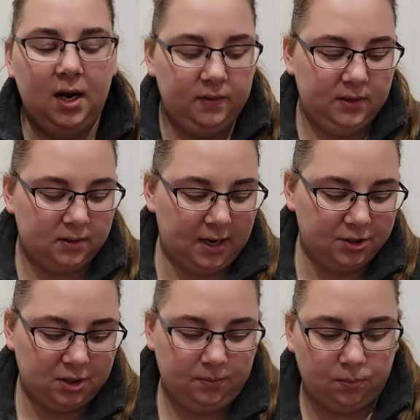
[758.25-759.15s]
and these are
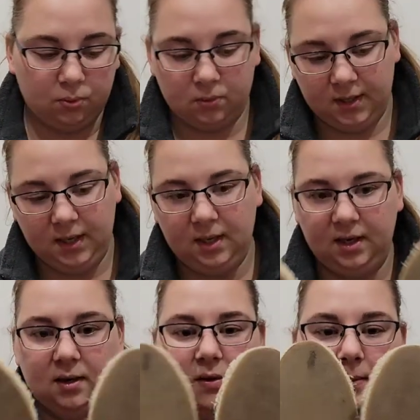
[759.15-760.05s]
actually pretty
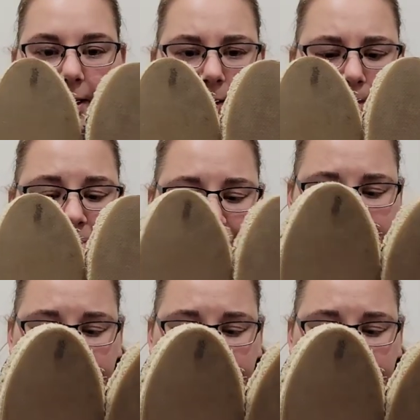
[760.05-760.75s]
clean on the bottom.